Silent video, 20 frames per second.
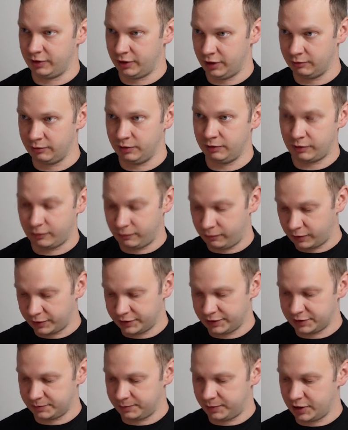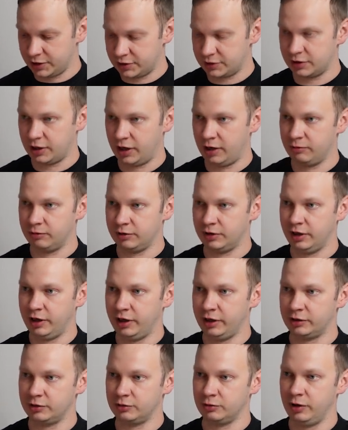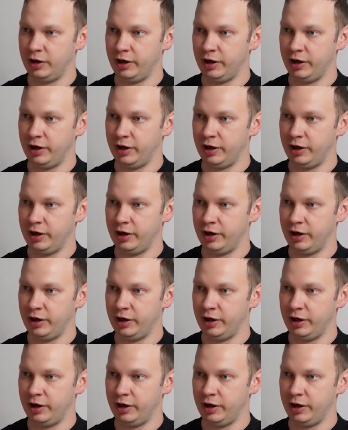However, for dispatch I would like to